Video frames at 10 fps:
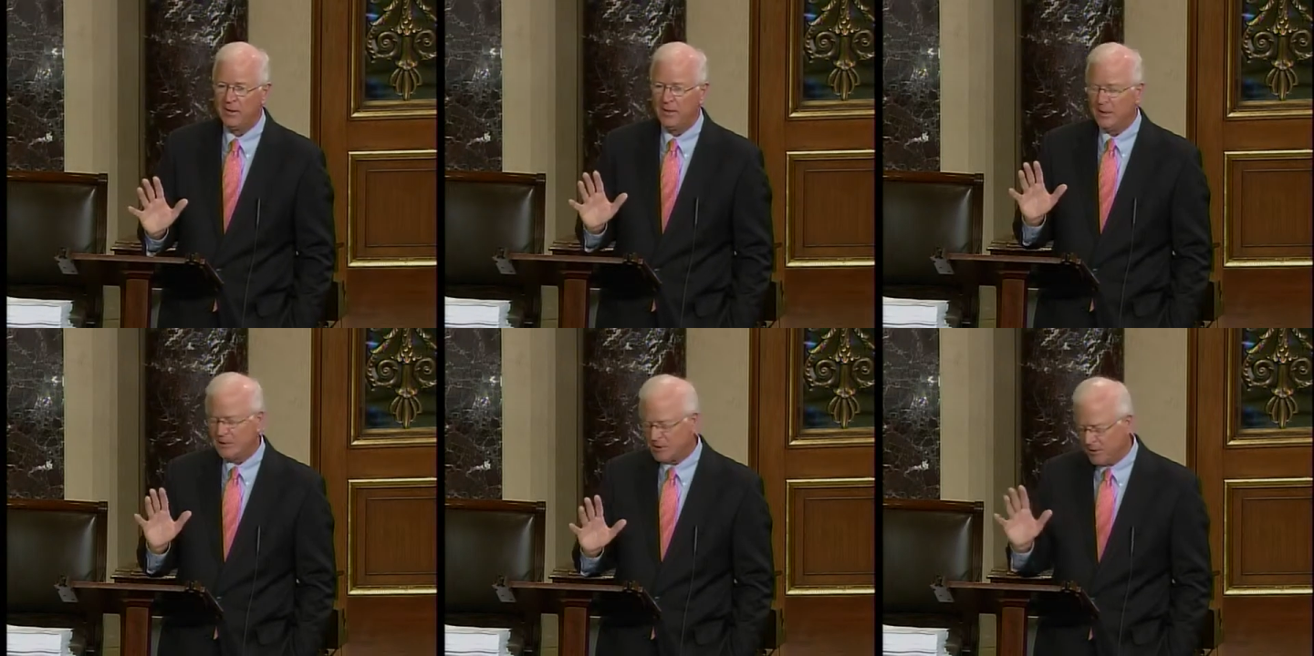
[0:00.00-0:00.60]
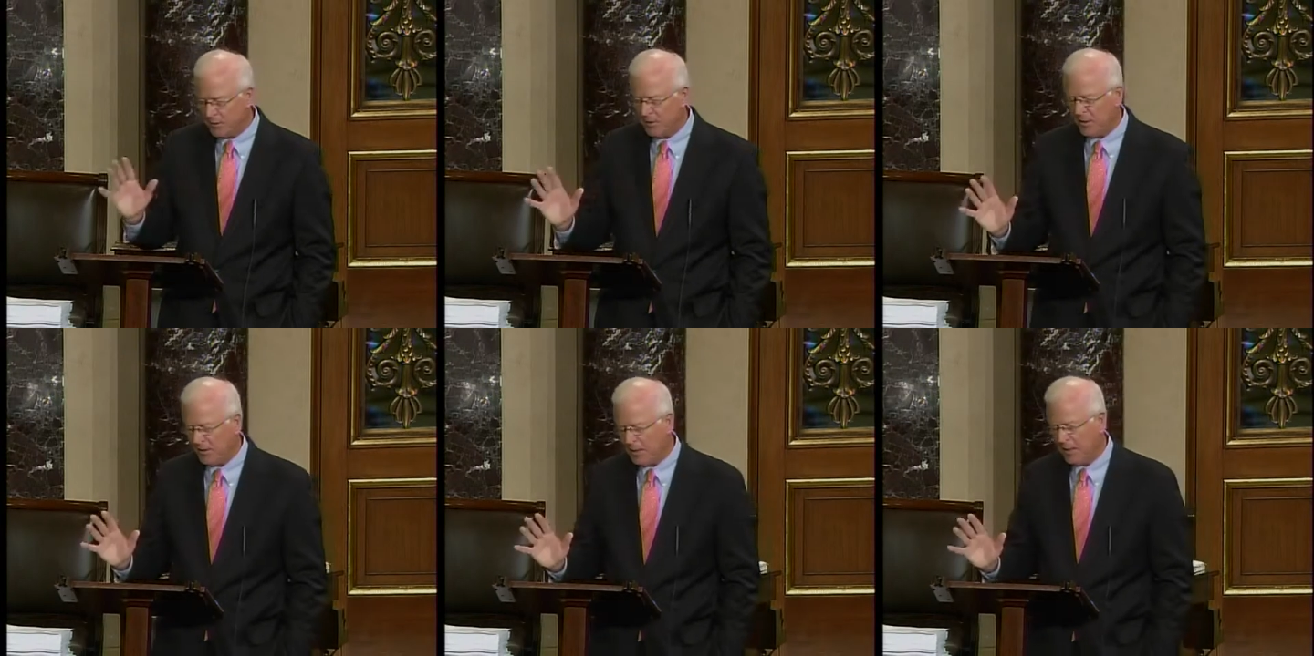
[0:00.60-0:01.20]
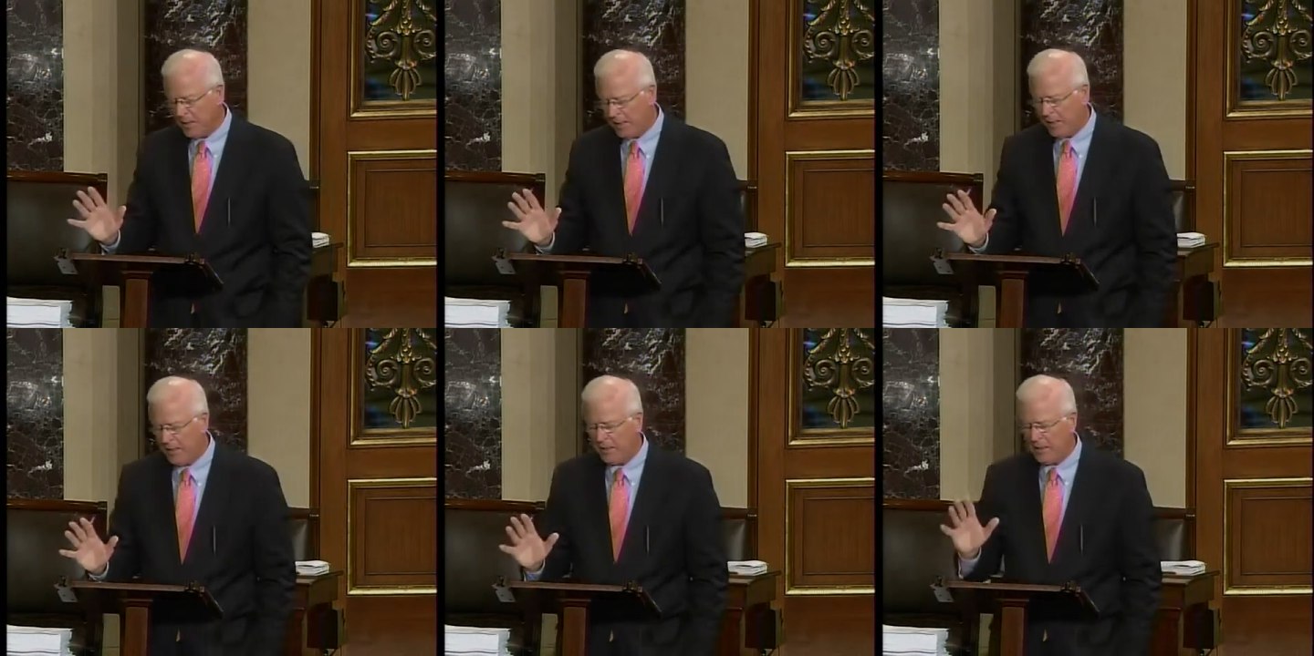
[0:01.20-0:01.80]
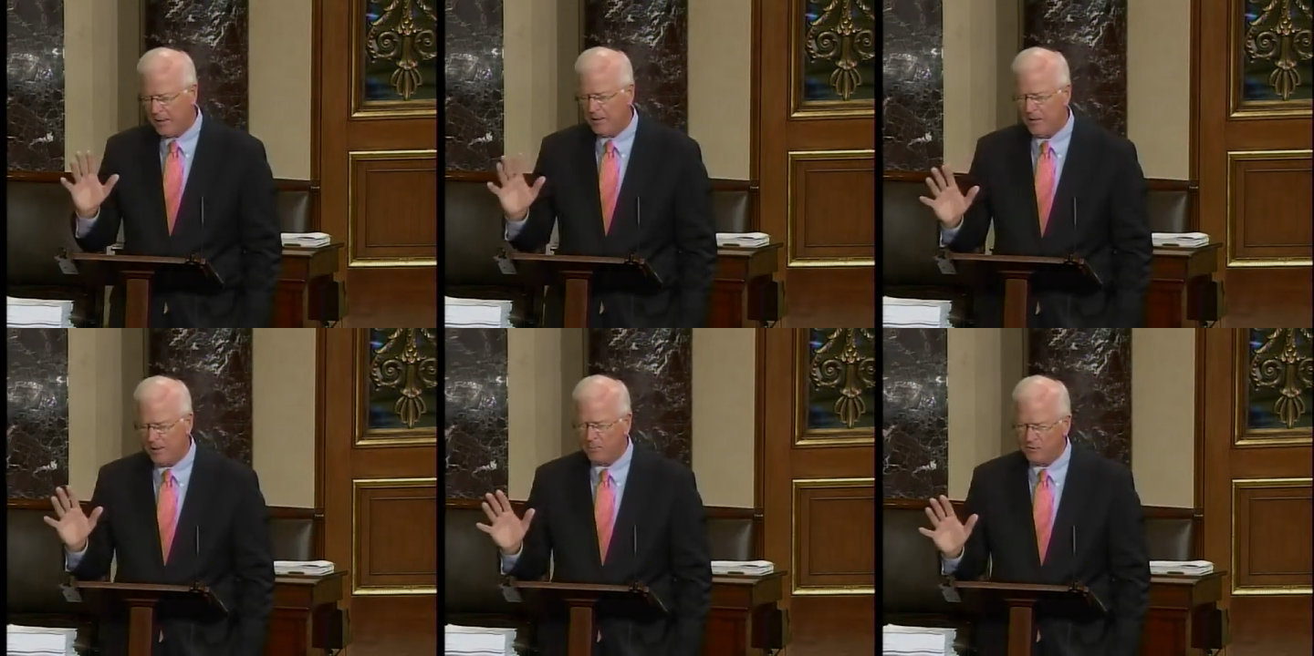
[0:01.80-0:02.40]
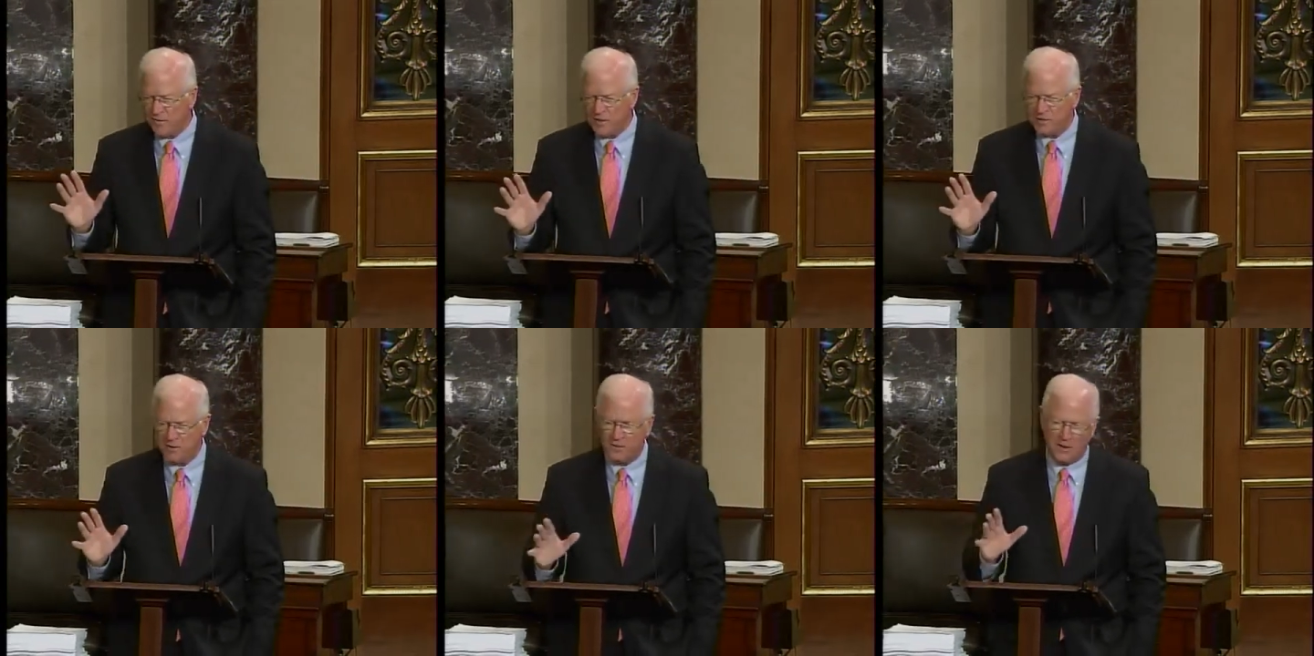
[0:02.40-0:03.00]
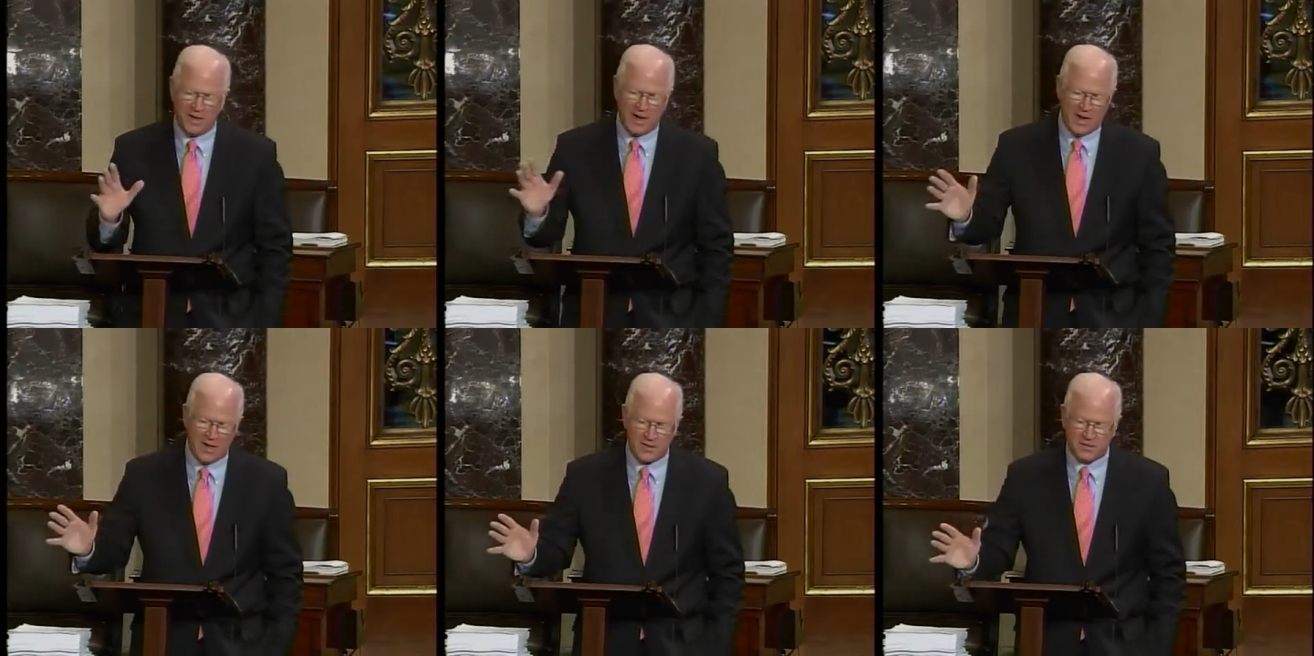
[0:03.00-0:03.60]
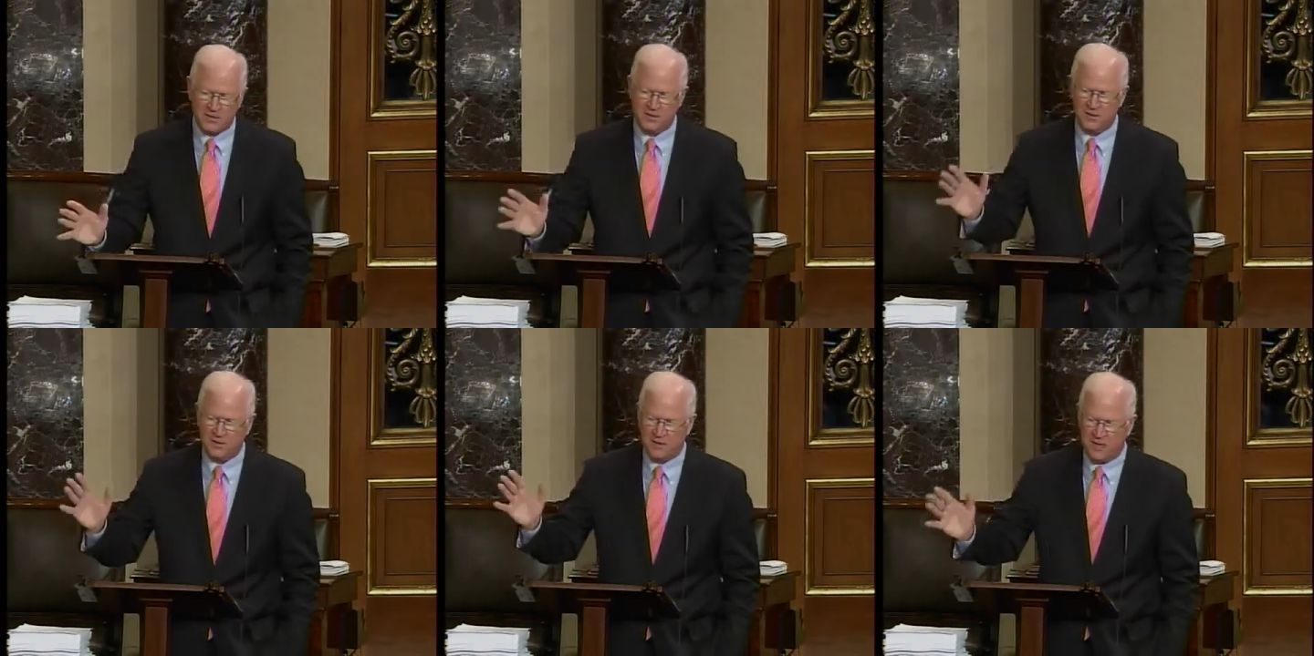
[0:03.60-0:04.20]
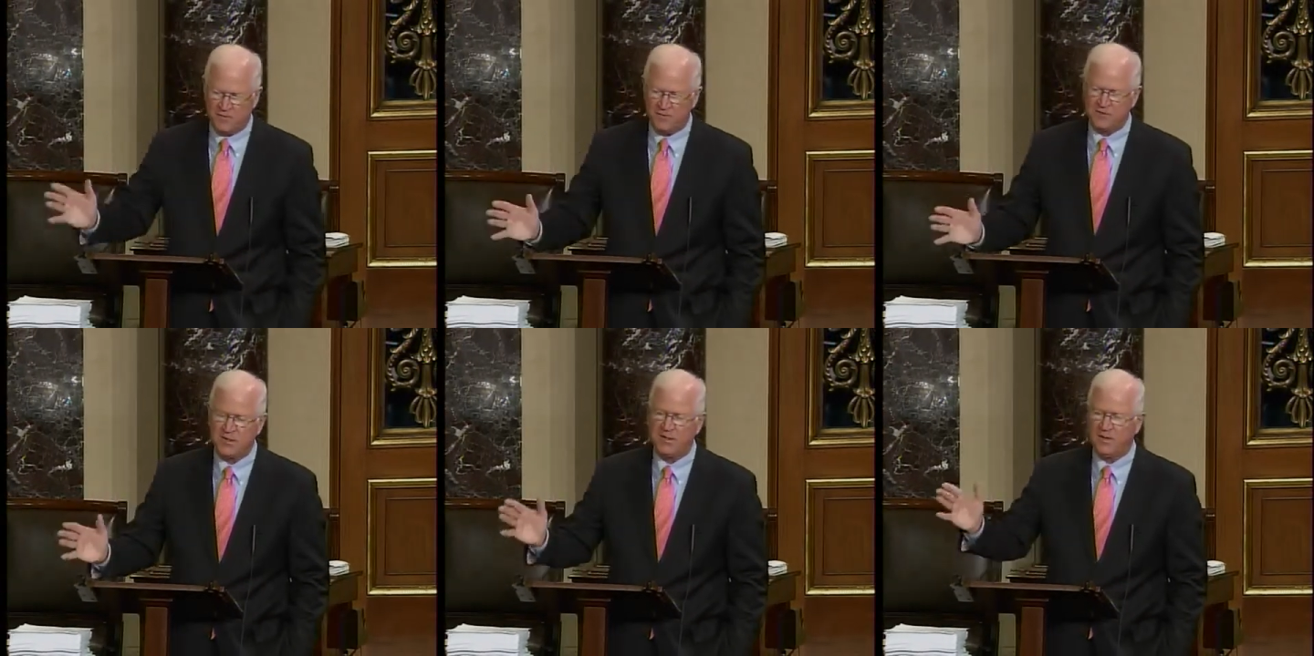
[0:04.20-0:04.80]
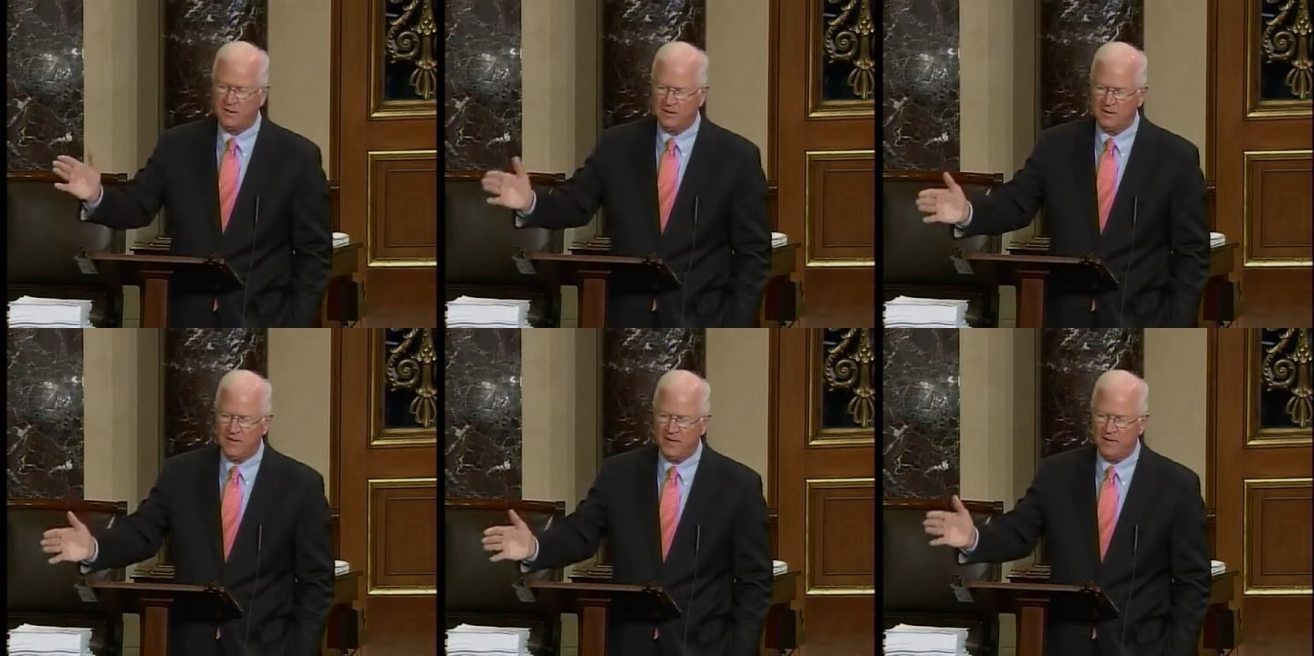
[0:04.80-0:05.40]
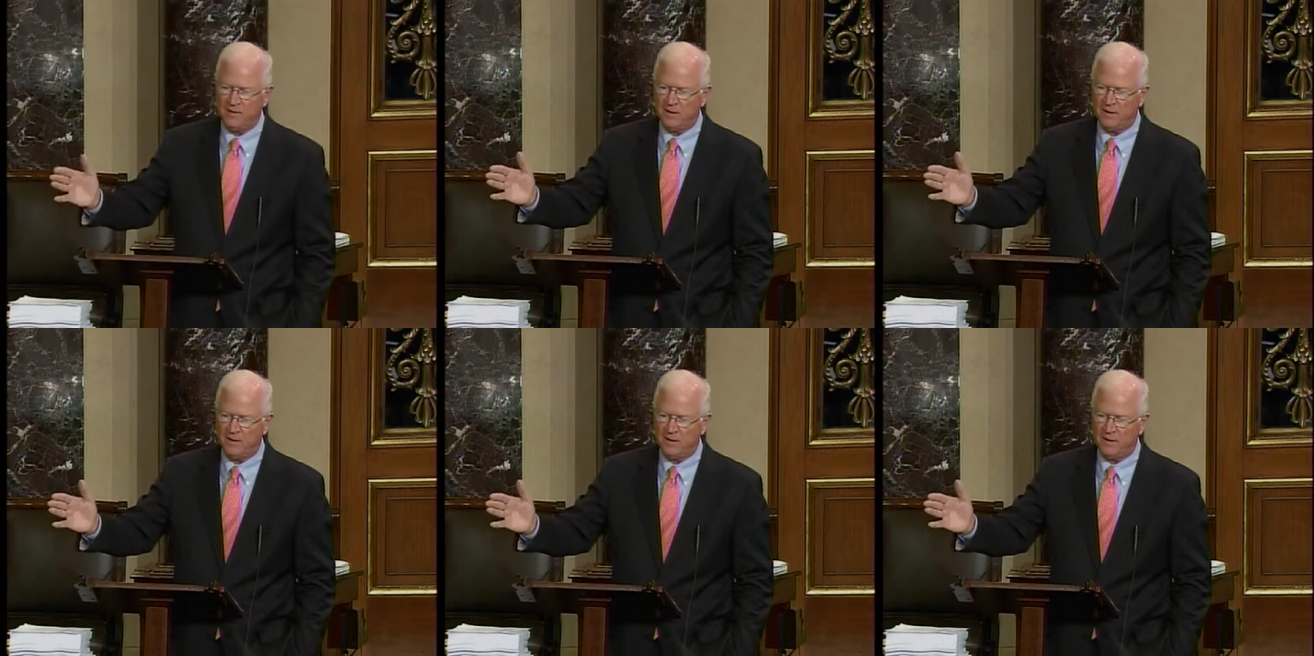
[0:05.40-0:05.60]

is going to be a provision that adds to the deficit and the debt